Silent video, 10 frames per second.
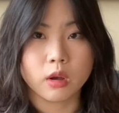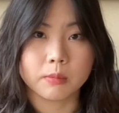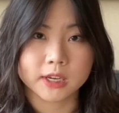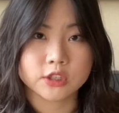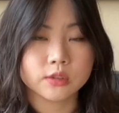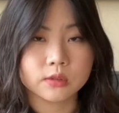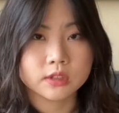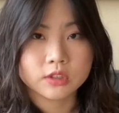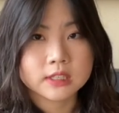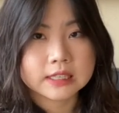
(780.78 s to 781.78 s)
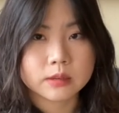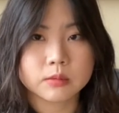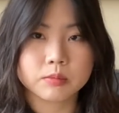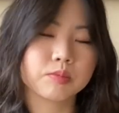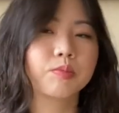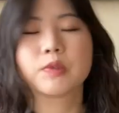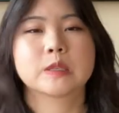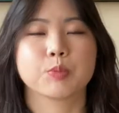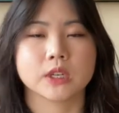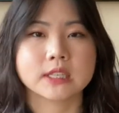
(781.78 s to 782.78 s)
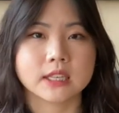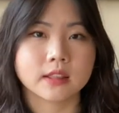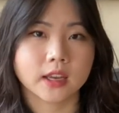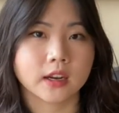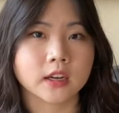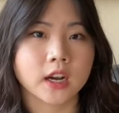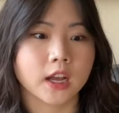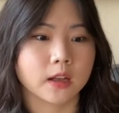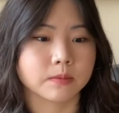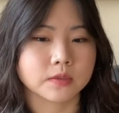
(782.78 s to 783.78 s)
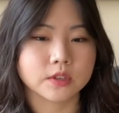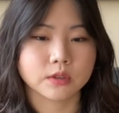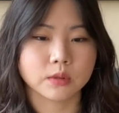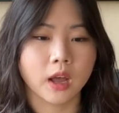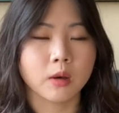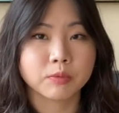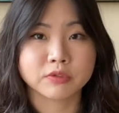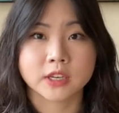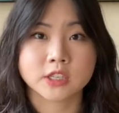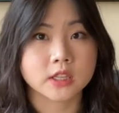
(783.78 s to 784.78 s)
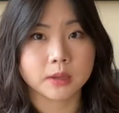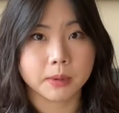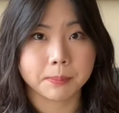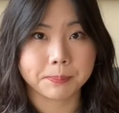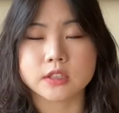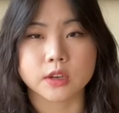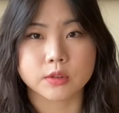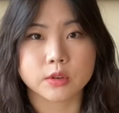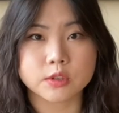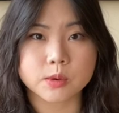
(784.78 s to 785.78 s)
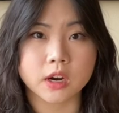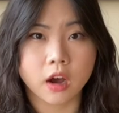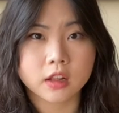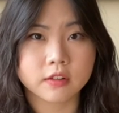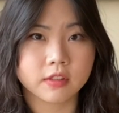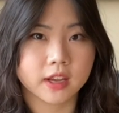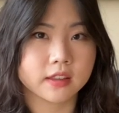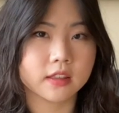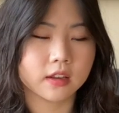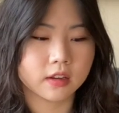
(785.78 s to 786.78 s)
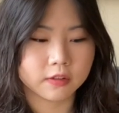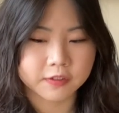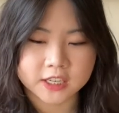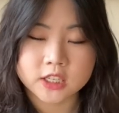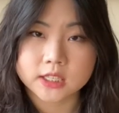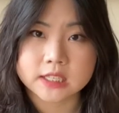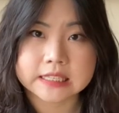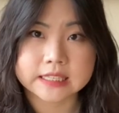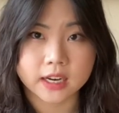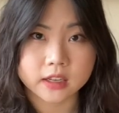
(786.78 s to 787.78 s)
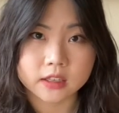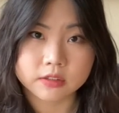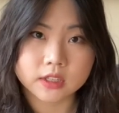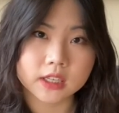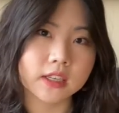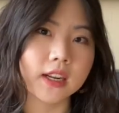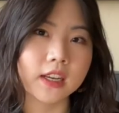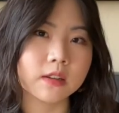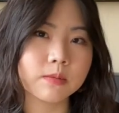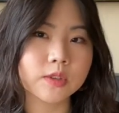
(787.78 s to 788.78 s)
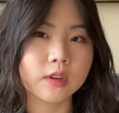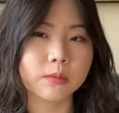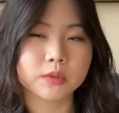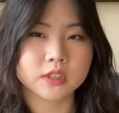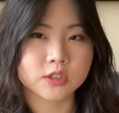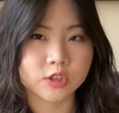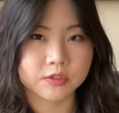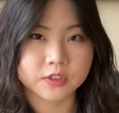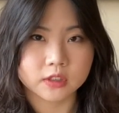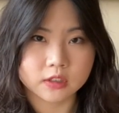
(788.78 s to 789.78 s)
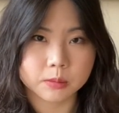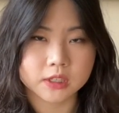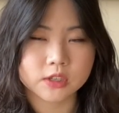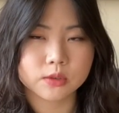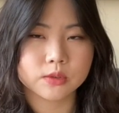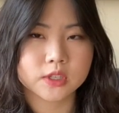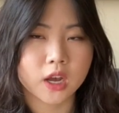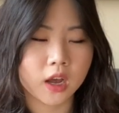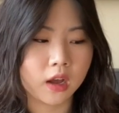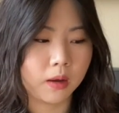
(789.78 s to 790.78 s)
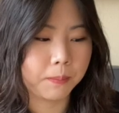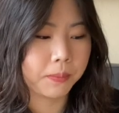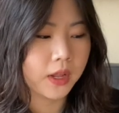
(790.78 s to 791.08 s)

all my shoes and just like spritz in there to help freshen them up. So those are all of like the fashion and styling related items. So I'm going to shift a little bit to some